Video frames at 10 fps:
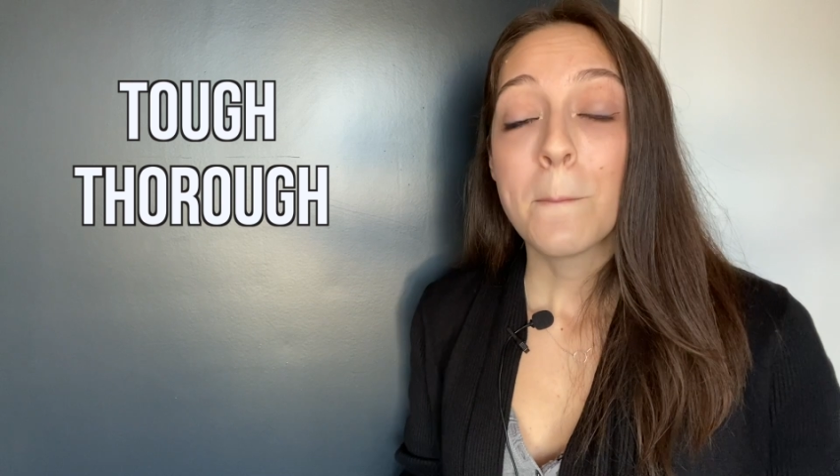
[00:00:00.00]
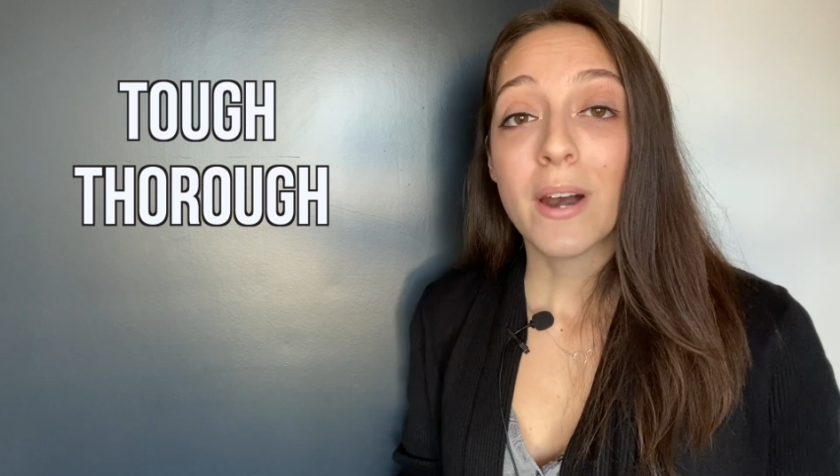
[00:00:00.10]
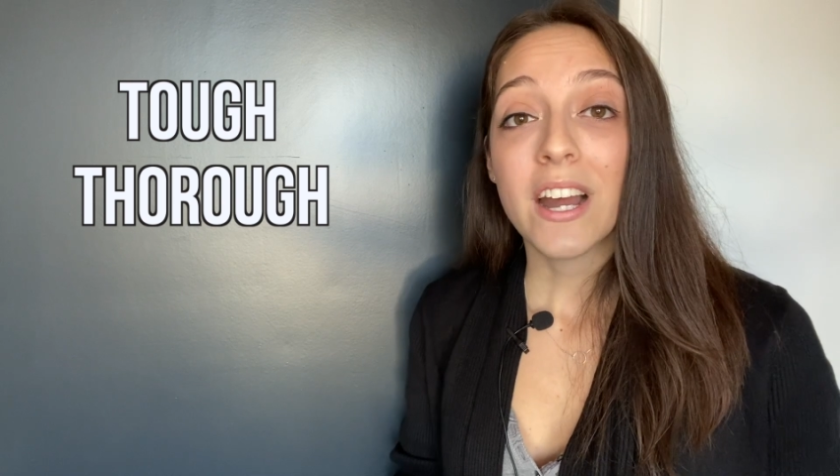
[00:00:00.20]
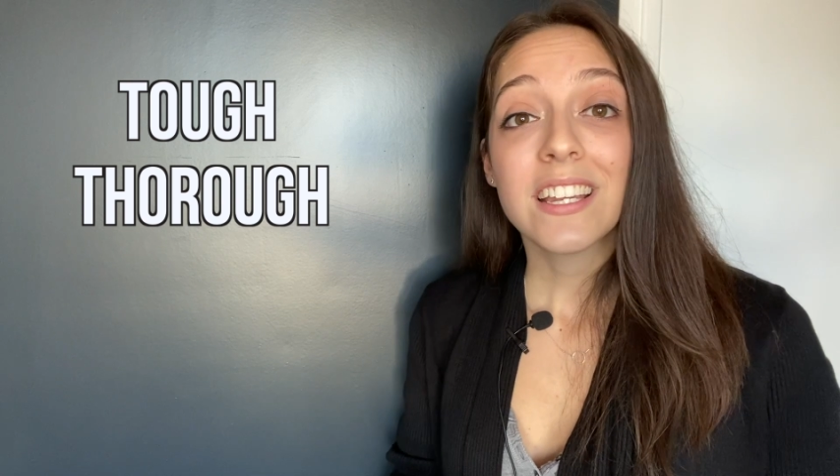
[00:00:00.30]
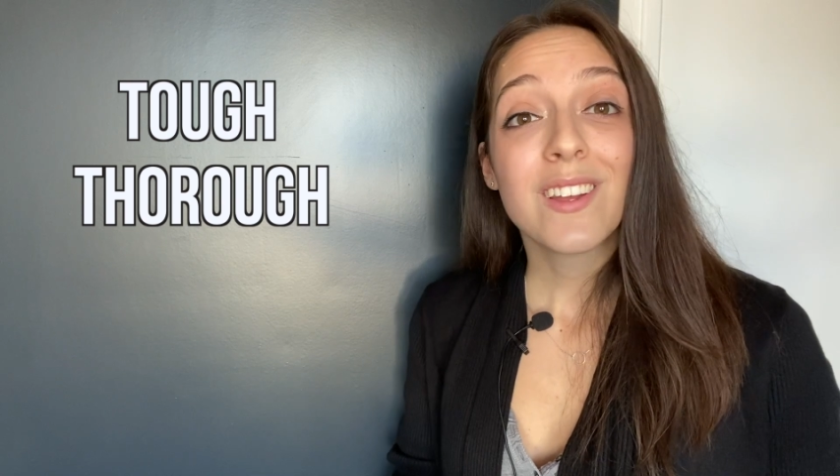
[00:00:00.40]

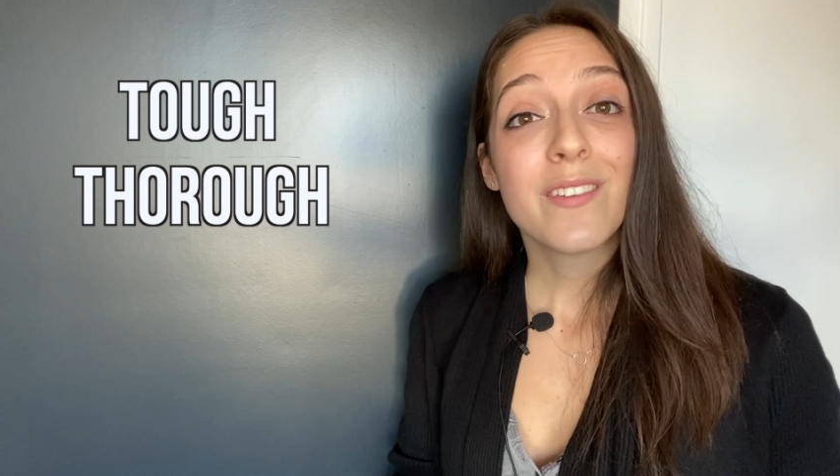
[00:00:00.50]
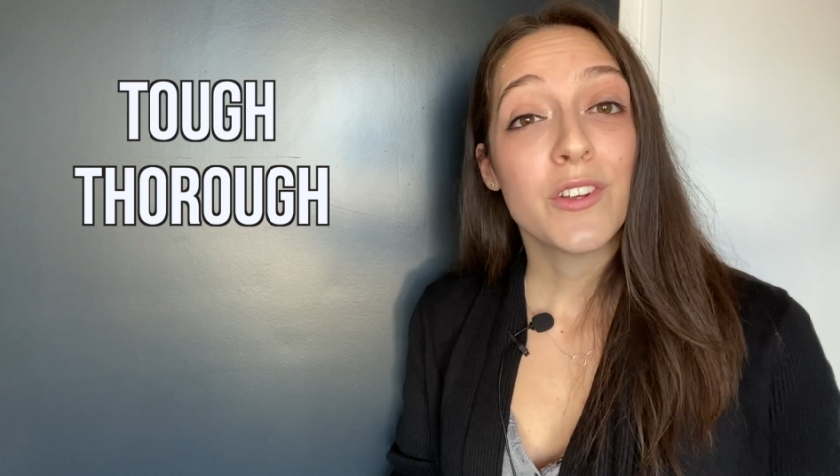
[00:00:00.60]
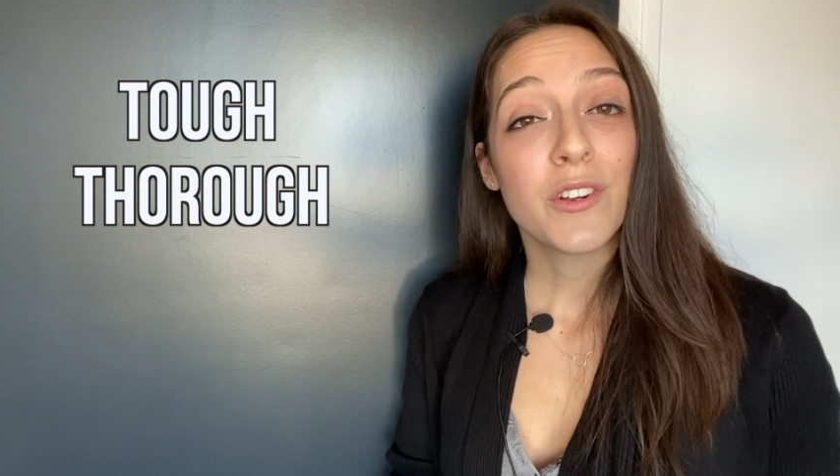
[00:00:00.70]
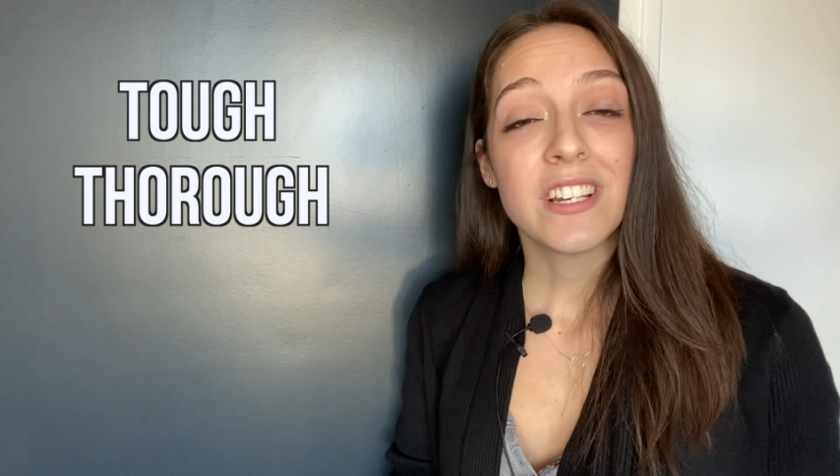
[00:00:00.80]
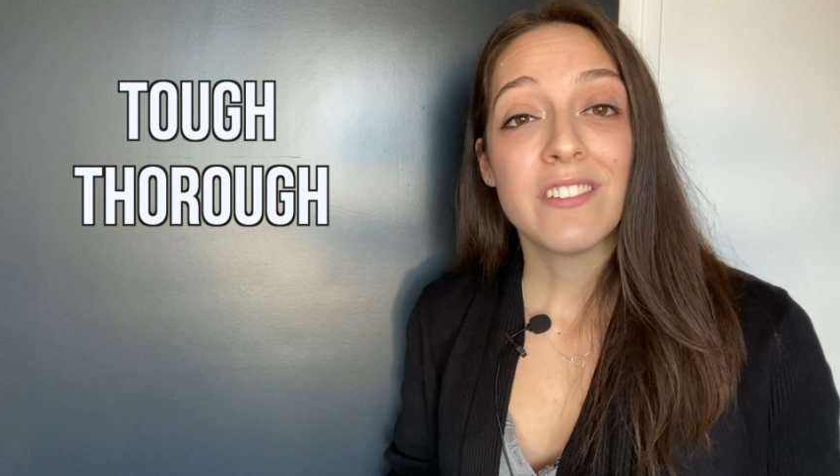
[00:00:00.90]
But if
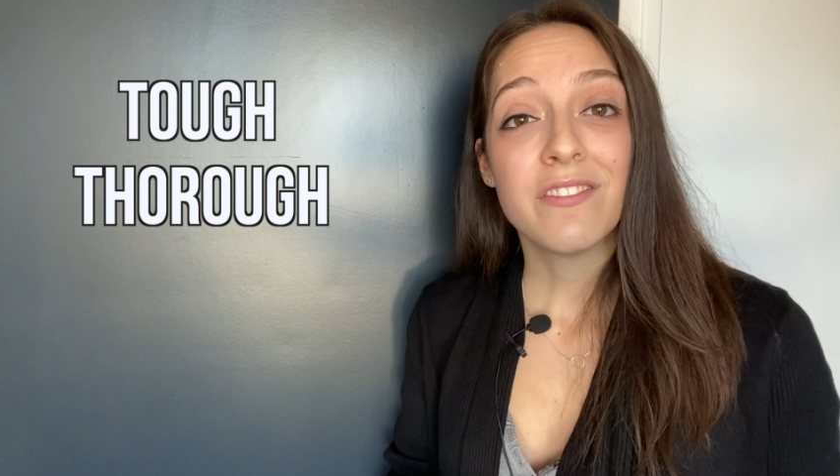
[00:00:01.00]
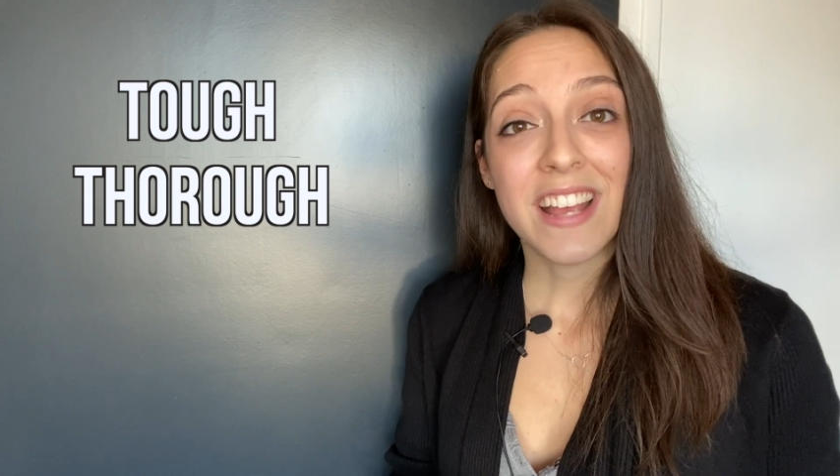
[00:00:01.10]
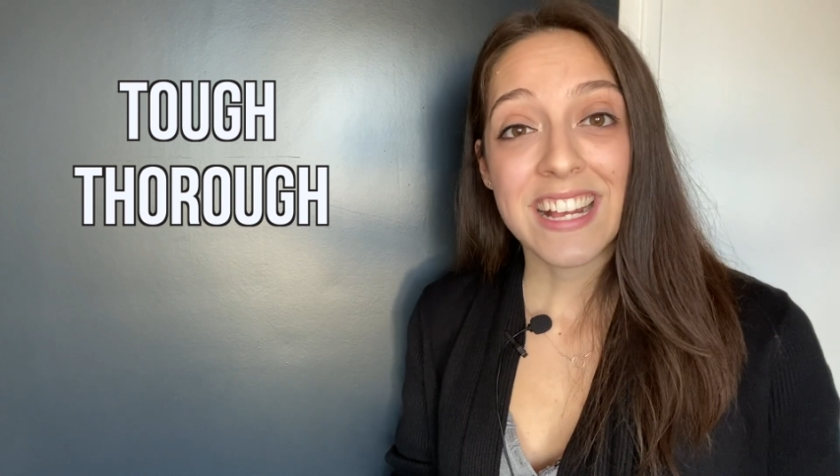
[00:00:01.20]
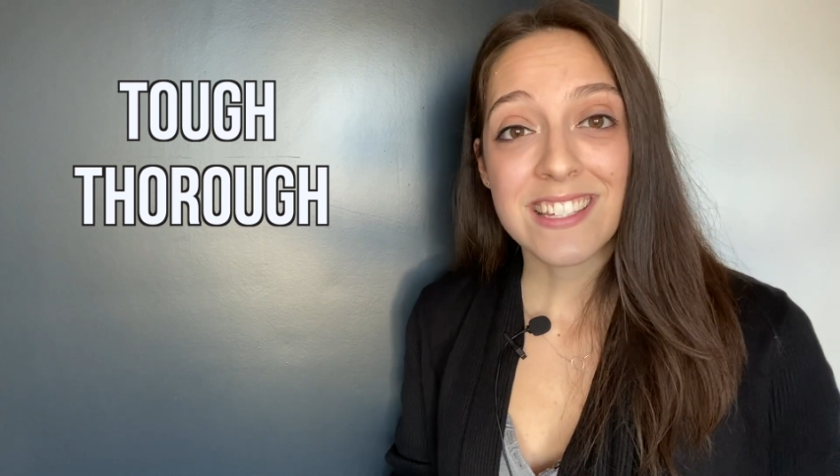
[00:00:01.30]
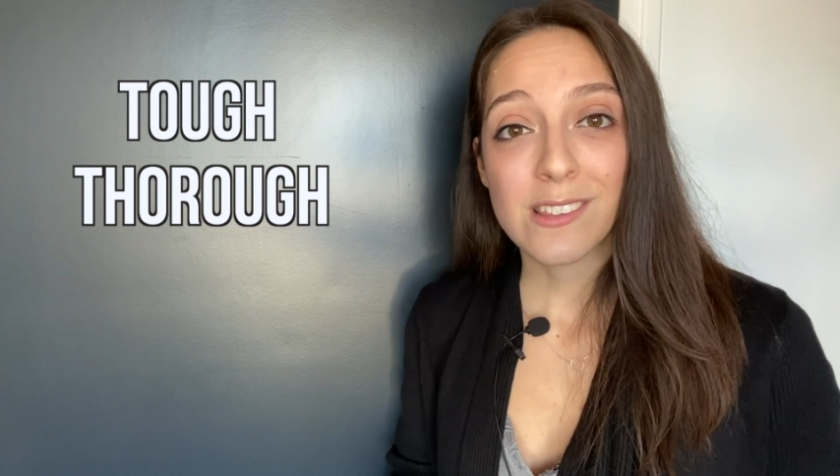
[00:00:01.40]
you're an
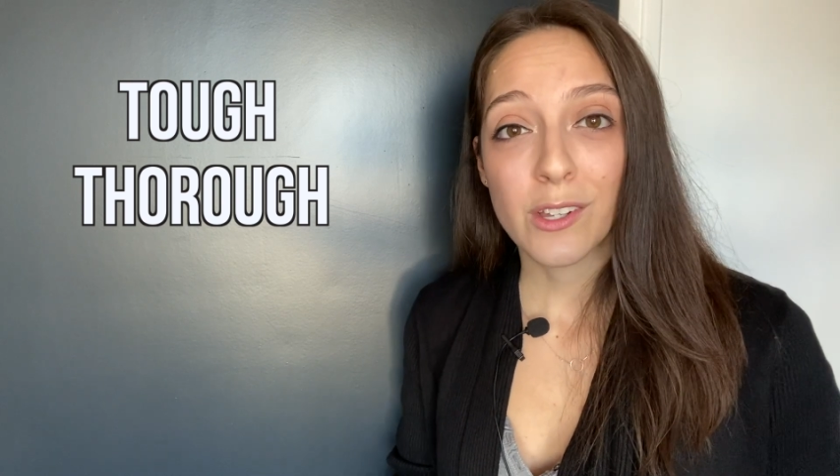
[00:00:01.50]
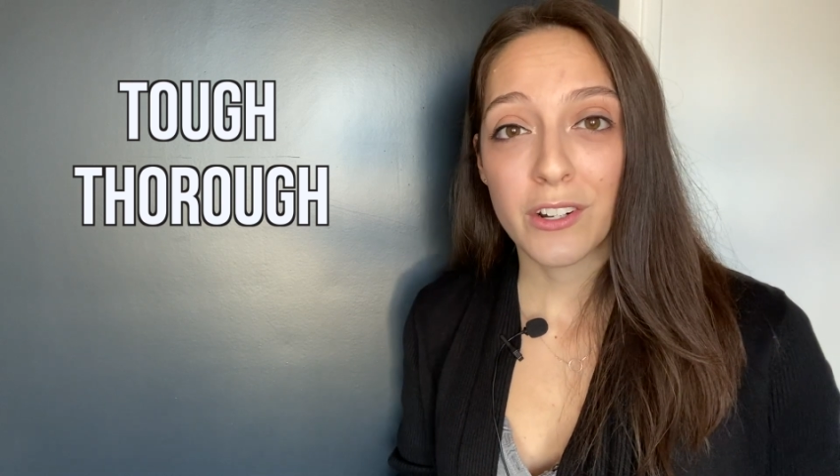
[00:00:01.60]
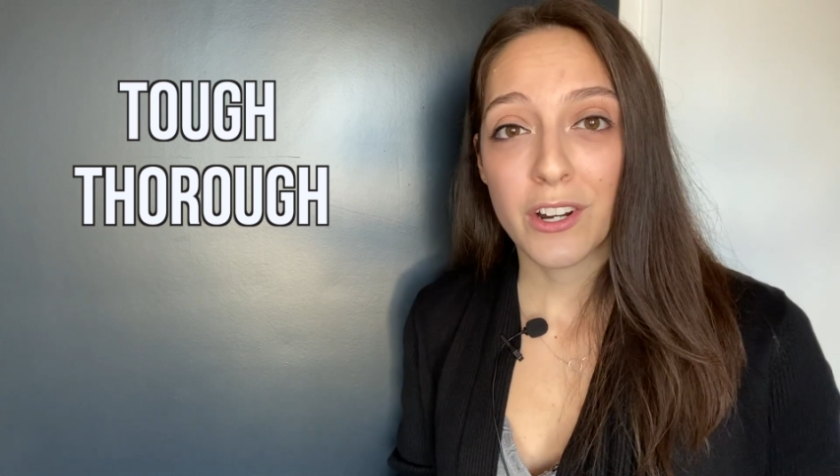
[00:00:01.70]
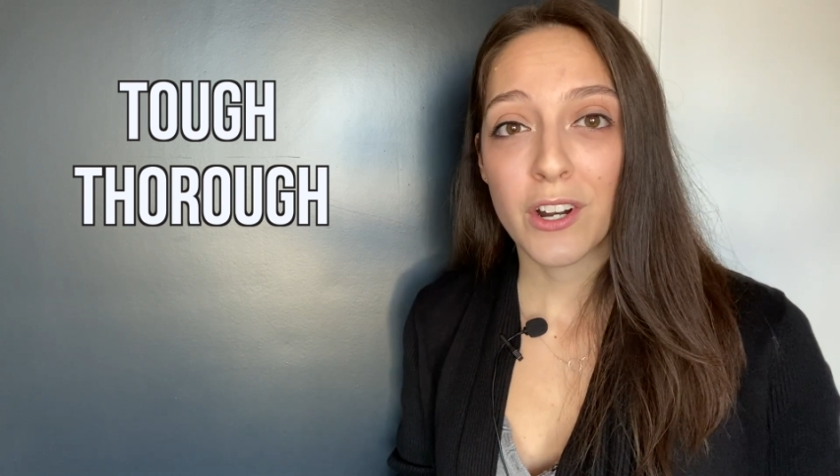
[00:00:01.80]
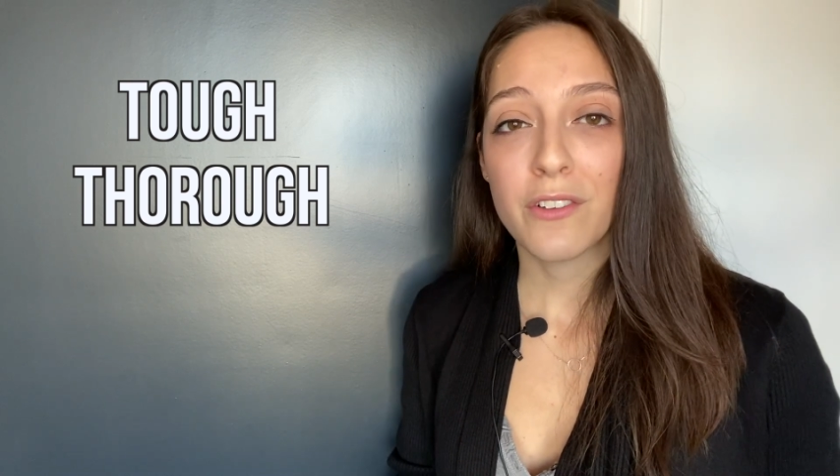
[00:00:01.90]
advanced
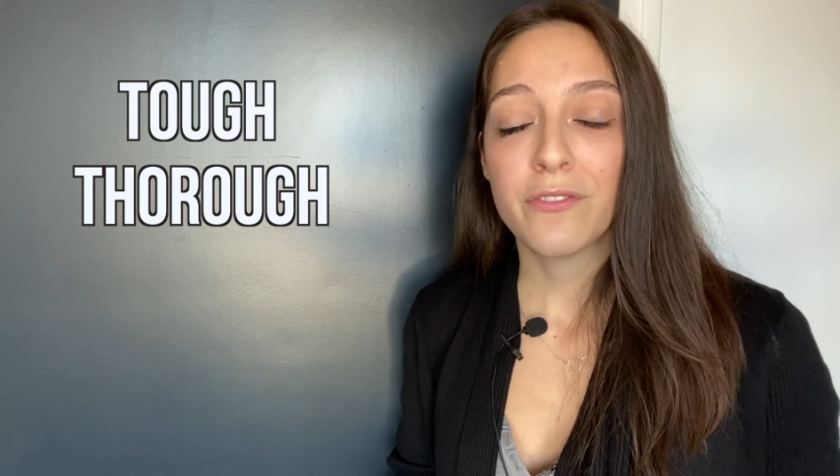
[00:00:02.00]
learner,